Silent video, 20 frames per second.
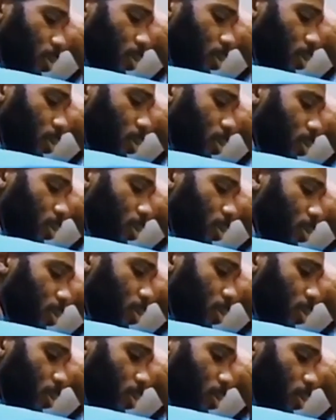Why did she say
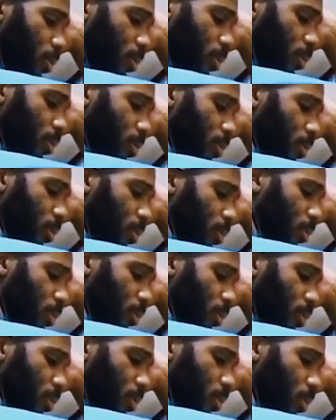that? Because
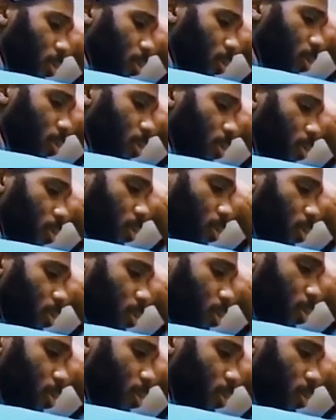I'm with you
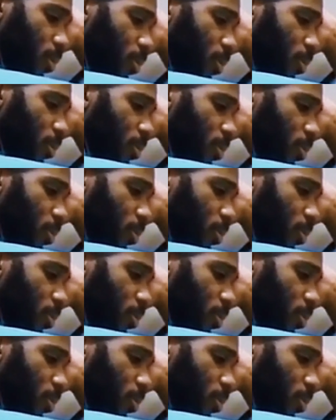right now.